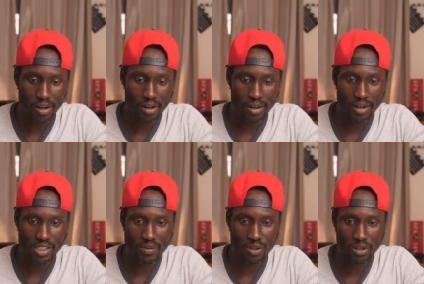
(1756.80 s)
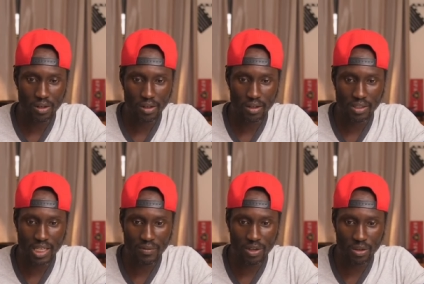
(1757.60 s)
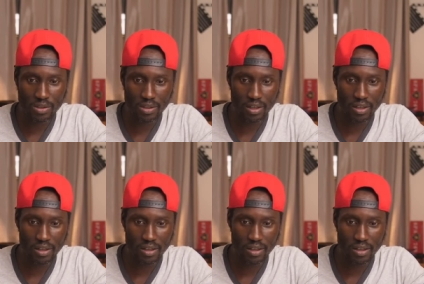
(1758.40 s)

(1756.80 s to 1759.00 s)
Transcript: Uh, let's have a look. Let's have a look. See.